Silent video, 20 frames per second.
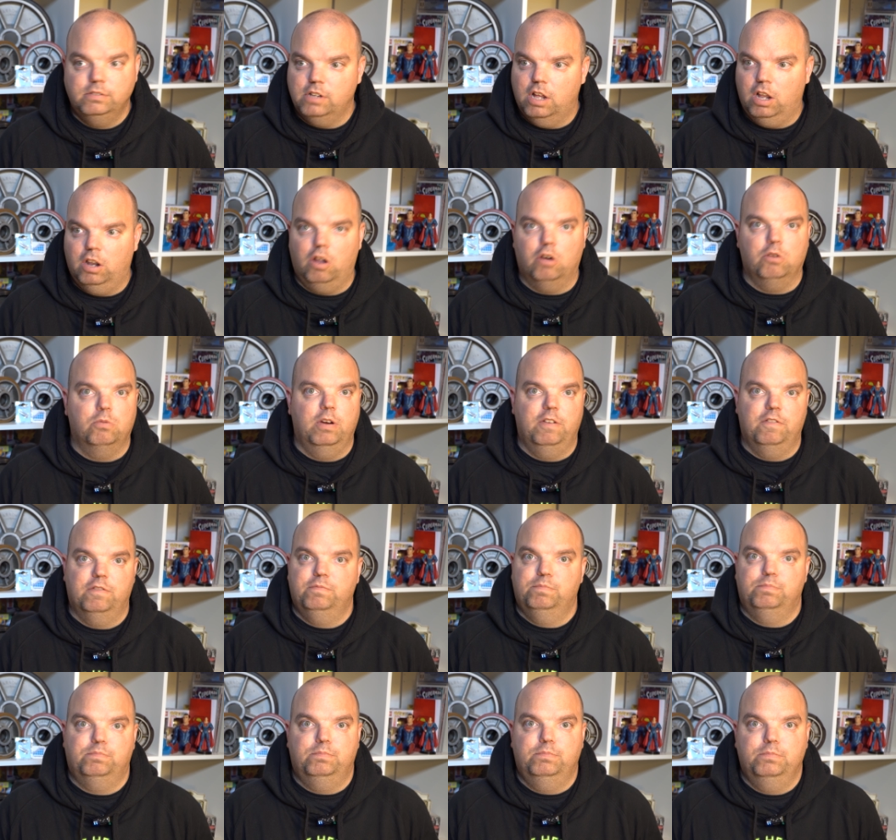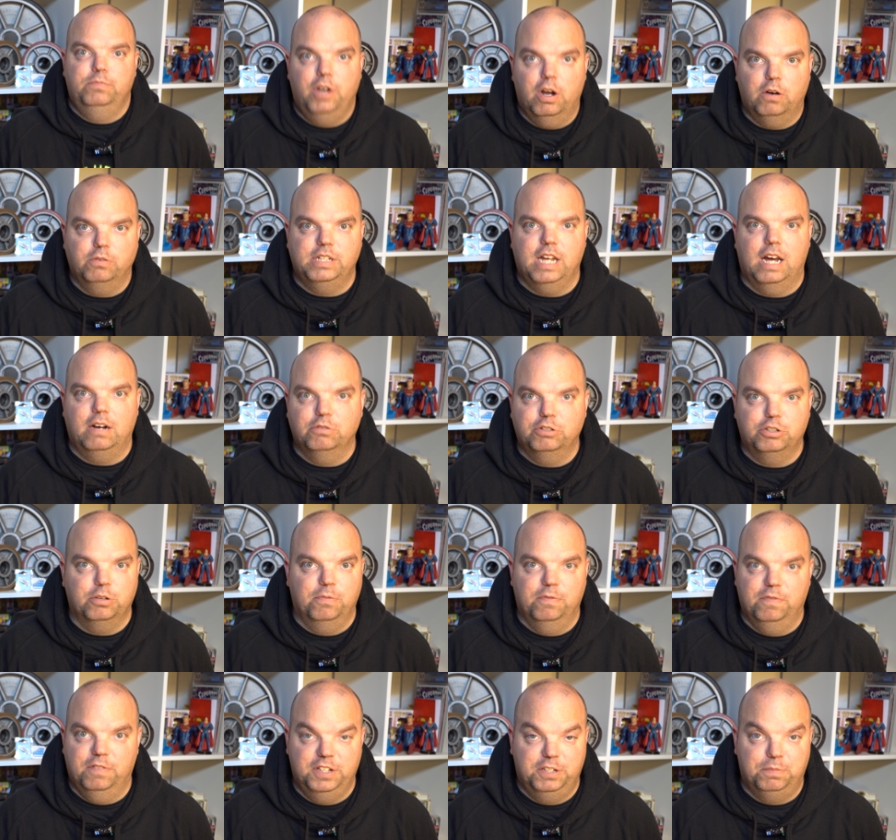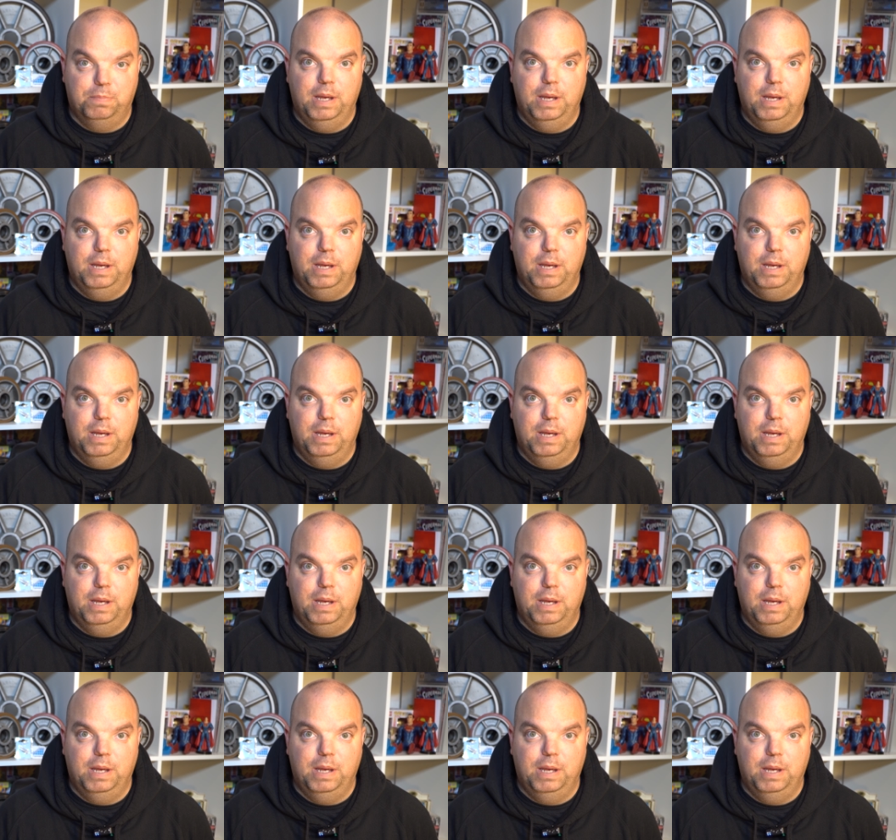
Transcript: along with no doubt some of these